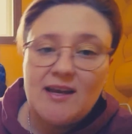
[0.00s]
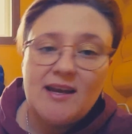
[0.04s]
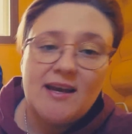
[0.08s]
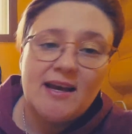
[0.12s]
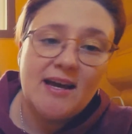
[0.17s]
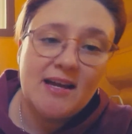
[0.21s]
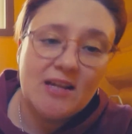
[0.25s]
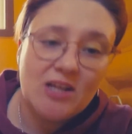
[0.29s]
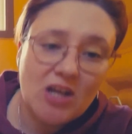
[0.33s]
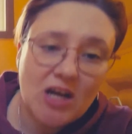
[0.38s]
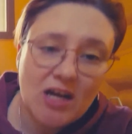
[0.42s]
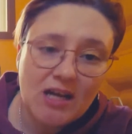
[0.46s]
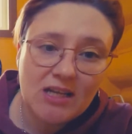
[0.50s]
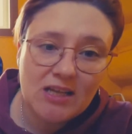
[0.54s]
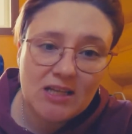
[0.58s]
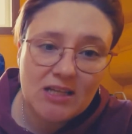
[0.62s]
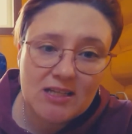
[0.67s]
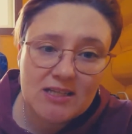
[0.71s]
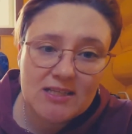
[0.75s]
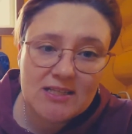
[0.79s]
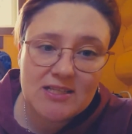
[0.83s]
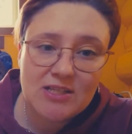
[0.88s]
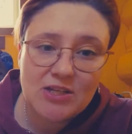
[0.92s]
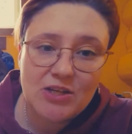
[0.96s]
and not
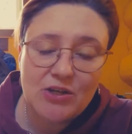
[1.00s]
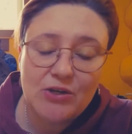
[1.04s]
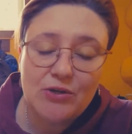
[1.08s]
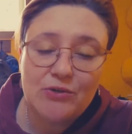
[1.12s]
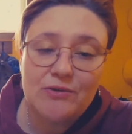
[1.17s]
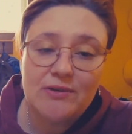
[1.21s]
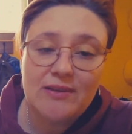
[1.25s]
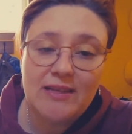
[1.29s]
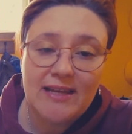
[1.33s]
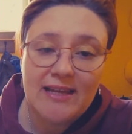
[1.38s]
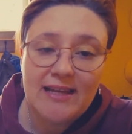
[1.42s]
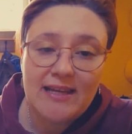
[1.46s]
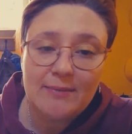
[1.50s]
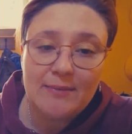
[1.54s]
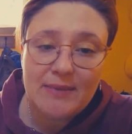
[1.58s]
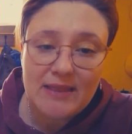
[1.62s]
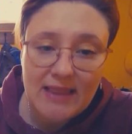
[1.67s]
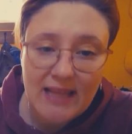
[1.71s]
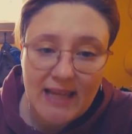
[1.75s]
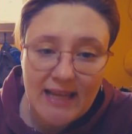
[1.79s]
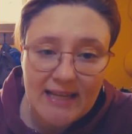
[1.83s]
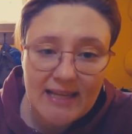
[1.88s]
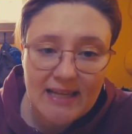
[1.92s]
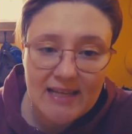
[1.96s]
look so lame
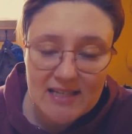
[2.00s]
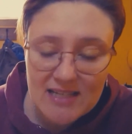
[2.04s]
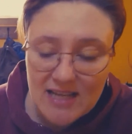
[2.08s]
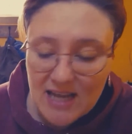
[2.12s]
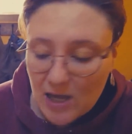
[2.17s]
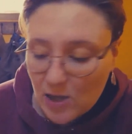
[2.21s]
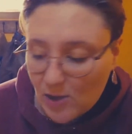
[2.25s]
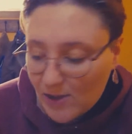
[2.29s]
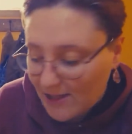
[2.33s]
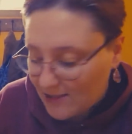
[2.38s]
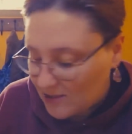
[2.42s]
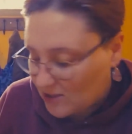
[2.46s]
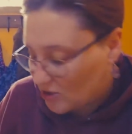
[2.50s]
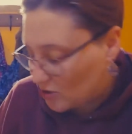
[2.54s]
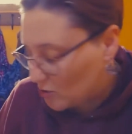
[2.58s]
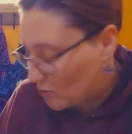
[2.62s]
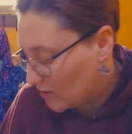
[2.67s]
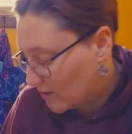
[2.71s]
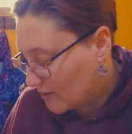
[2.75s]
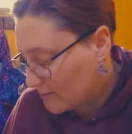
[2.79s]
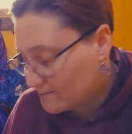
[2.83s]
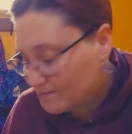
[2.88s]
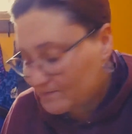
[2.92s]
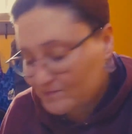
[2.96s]
like a towel at the
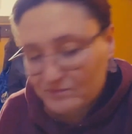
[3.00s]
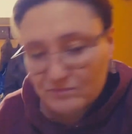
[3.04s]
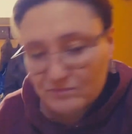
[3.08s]
door.